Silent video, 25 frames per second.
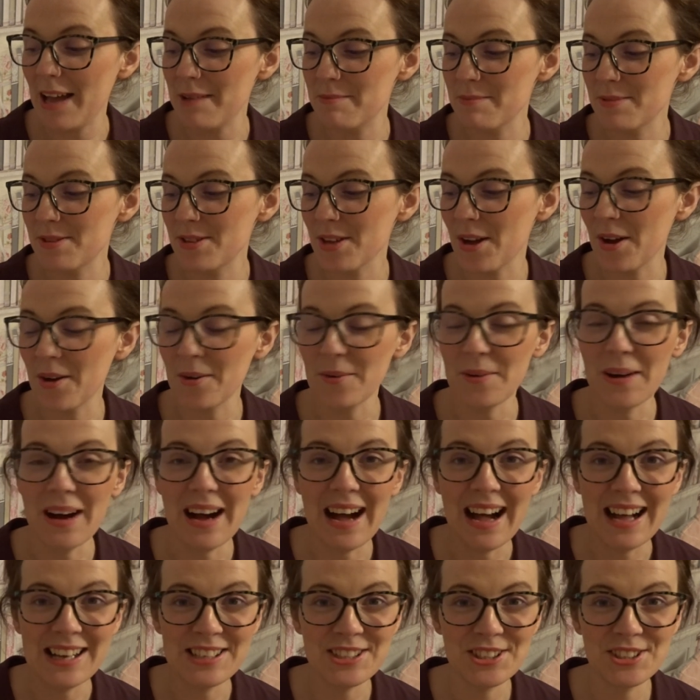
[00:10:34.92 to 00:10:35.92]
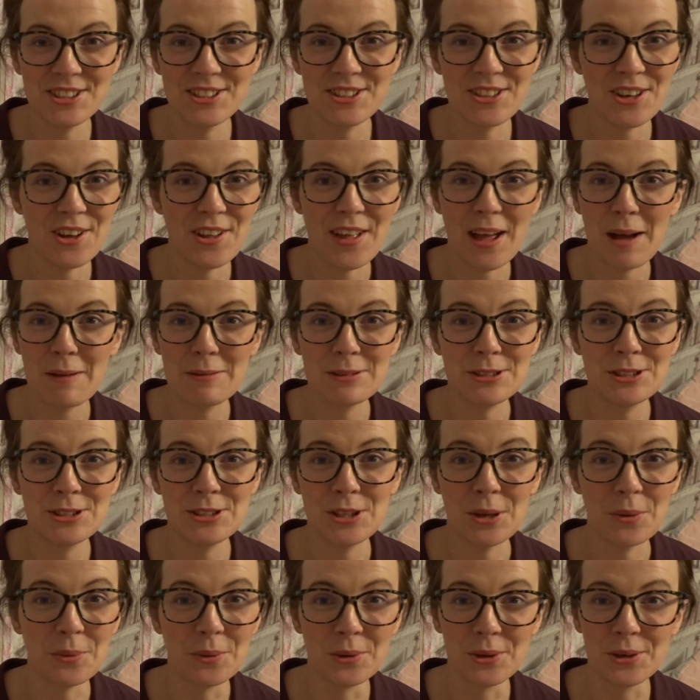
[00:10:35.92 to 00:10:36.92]
so I just thought that was
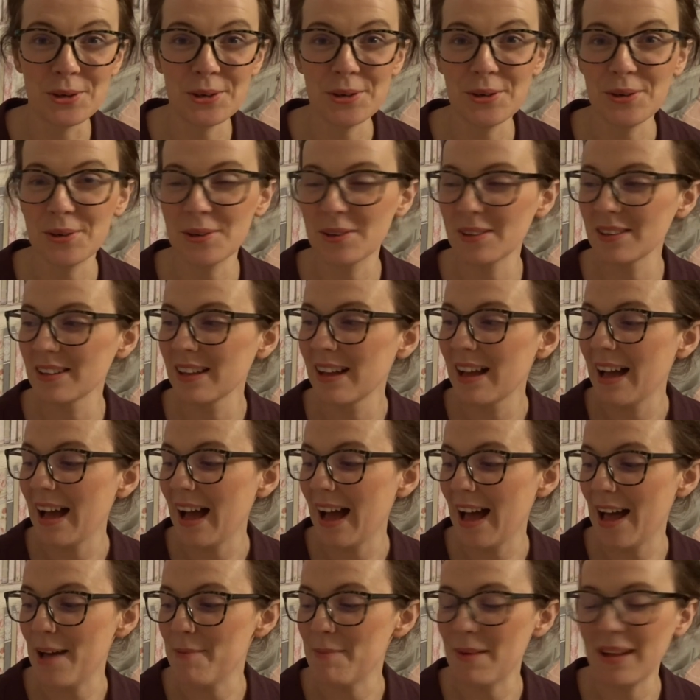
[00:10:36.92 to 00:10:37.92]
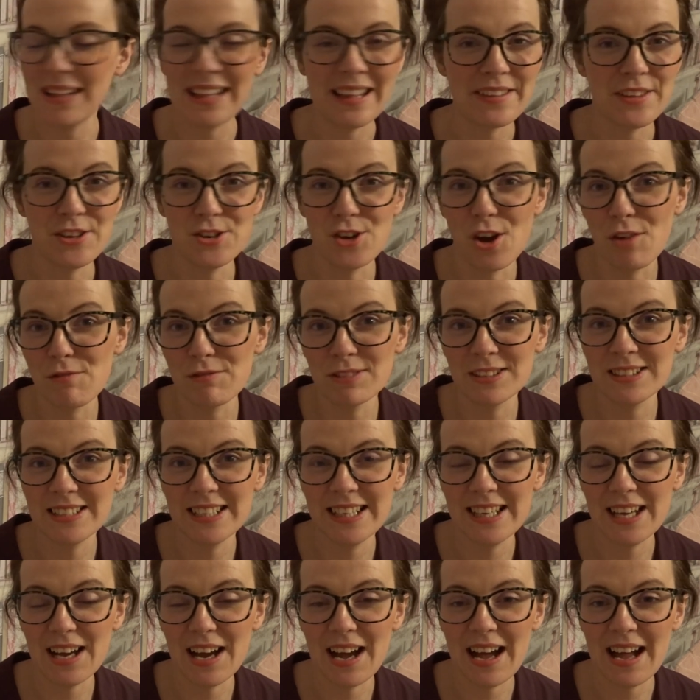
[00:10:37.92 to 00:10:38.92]
so cool. I like the
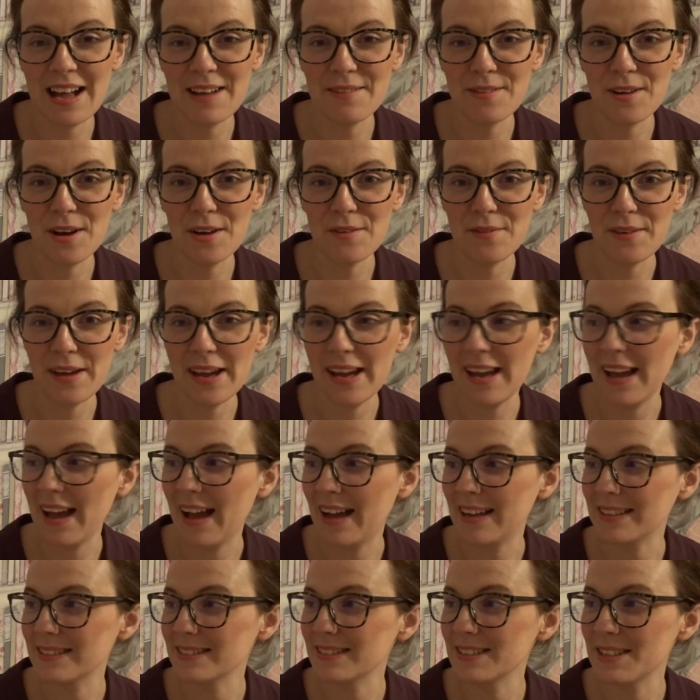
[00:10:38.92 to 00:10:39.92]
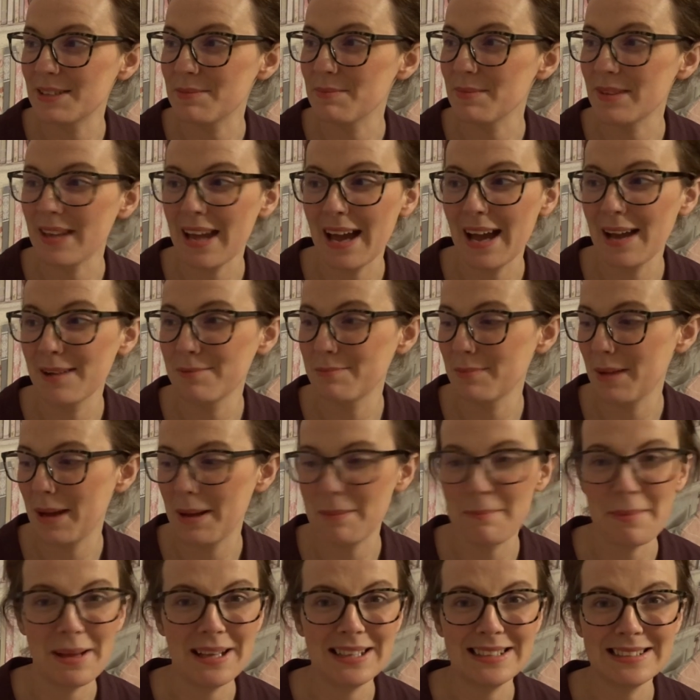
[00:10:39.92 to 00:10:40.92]
novelty of it, and yeah,
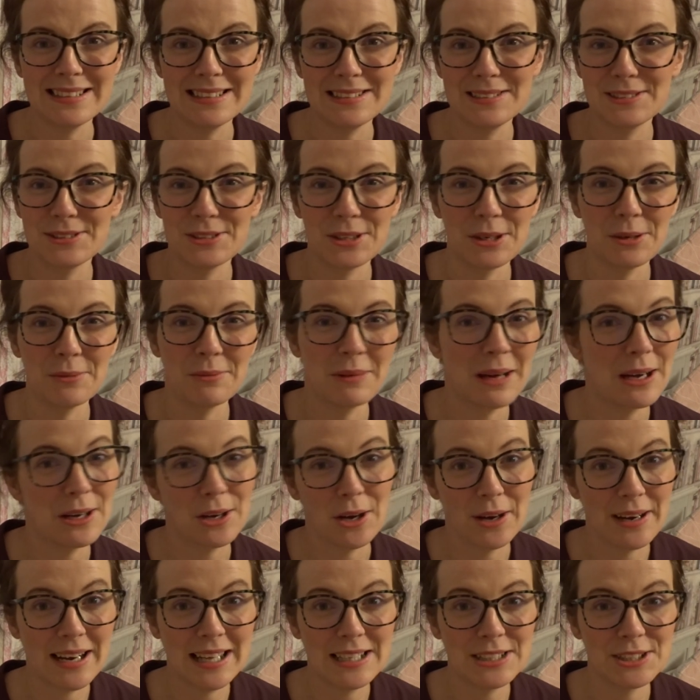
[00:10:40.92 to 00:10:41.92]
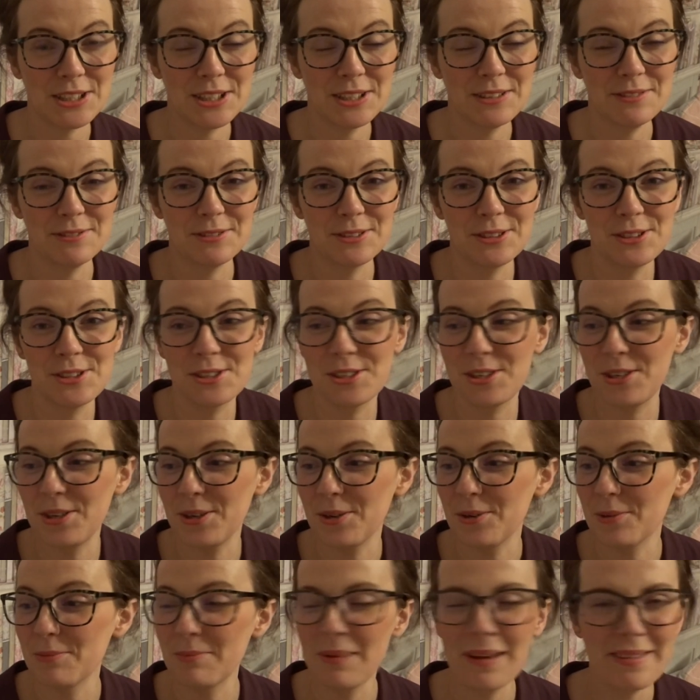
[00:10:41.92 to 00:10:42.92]
amazing. So I got an ice cream
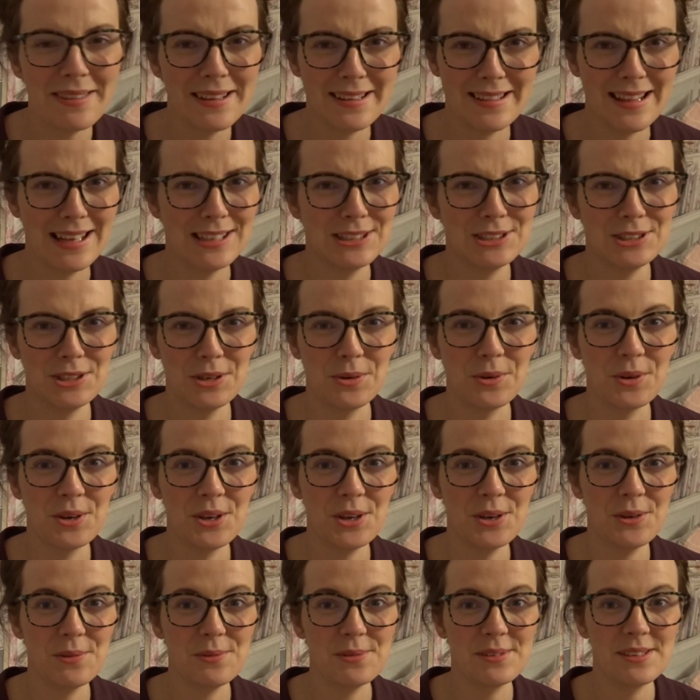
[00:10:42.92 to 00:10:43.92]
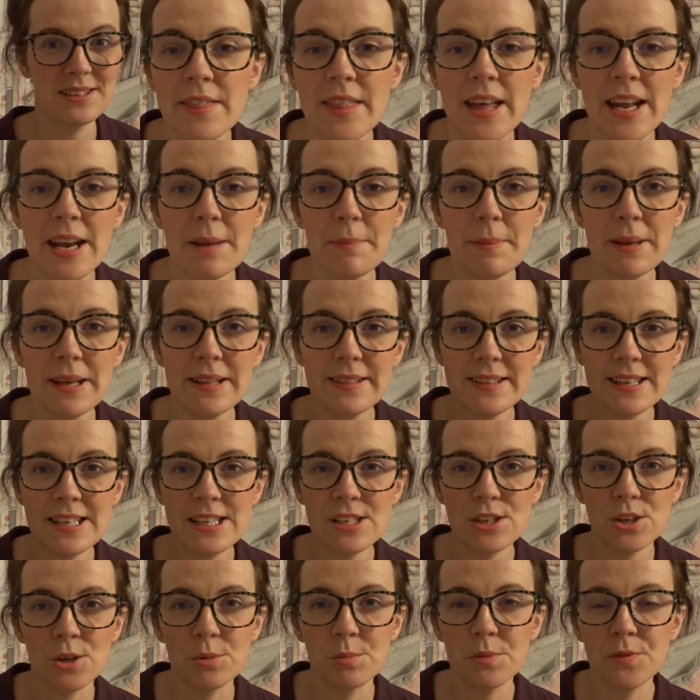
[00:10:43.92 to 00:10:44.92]
scoop. I think that's so cute. Then I picked
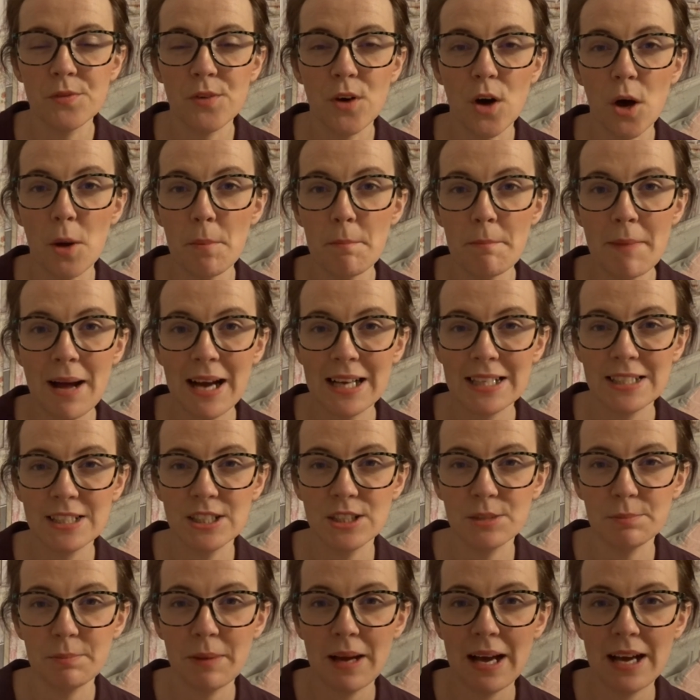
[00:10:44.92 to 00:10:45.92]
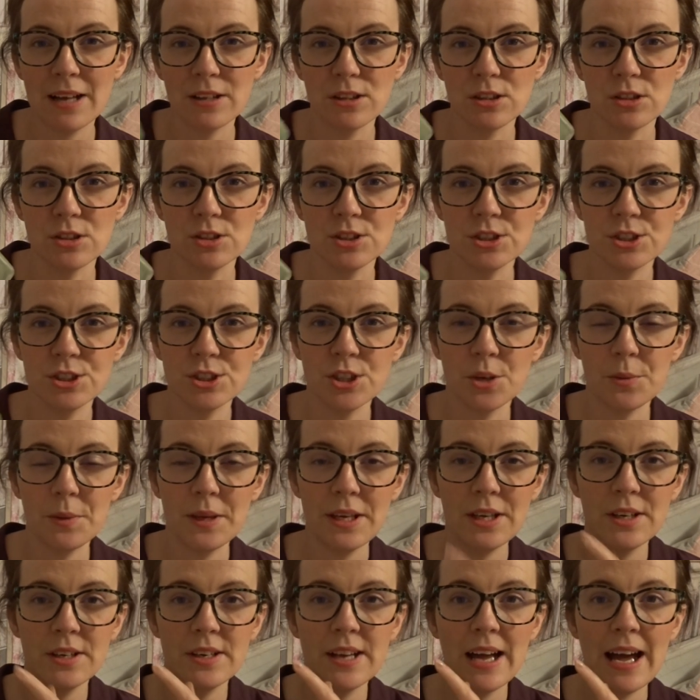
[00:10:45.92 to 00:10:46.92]
this up for Max's packed lunch, so he
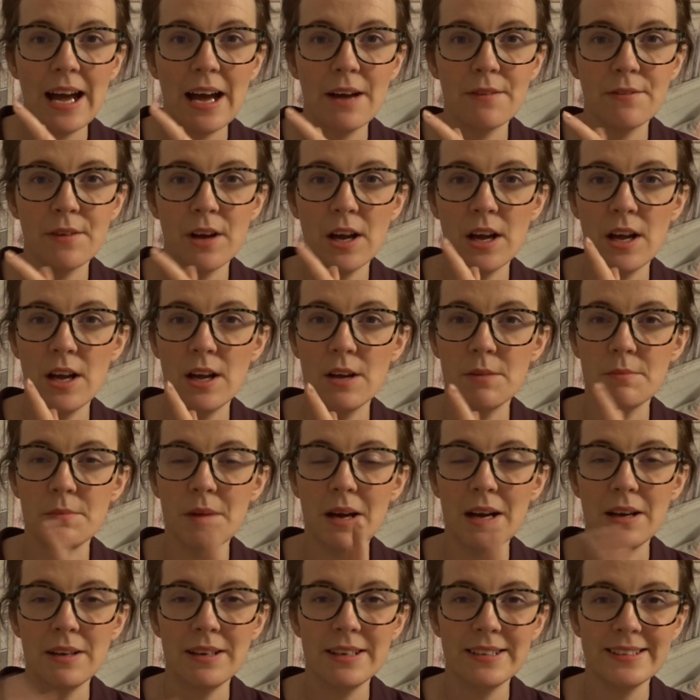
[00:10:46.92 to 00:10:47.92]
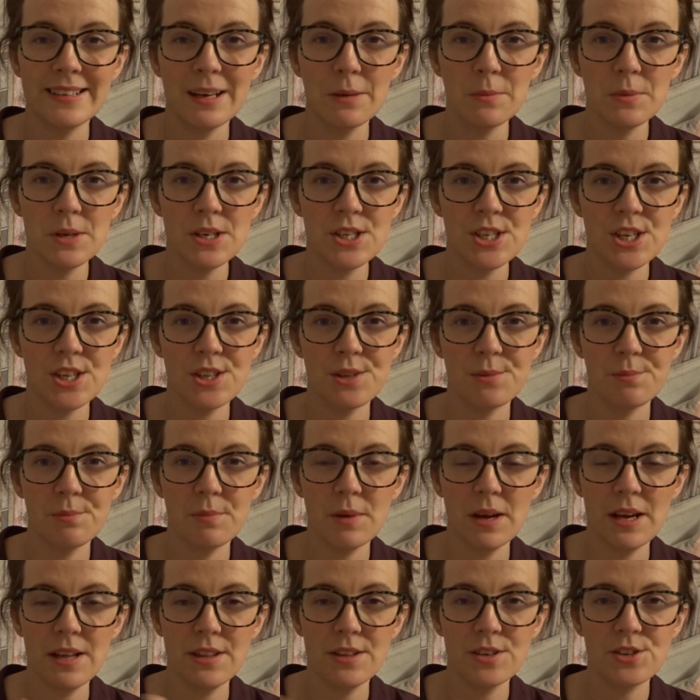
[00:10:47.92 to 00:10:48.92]
could have a sandwich
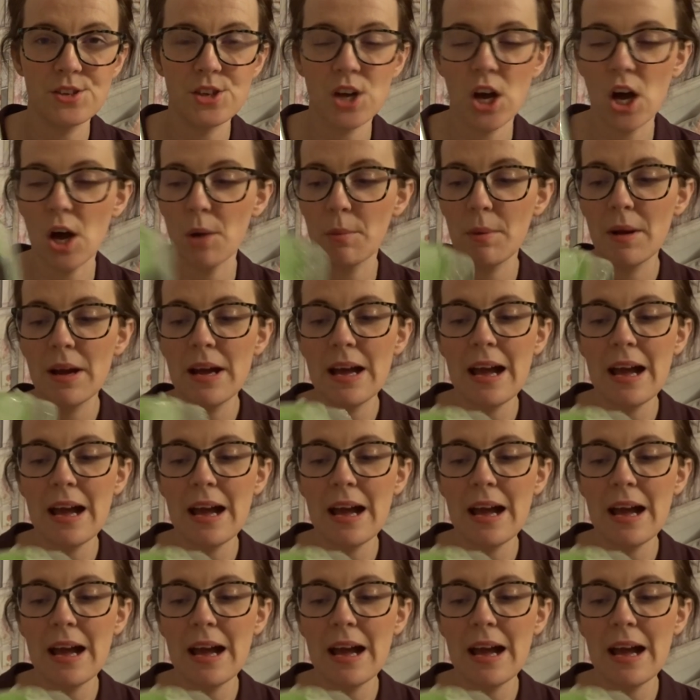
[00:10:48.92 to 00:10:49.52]
at the top,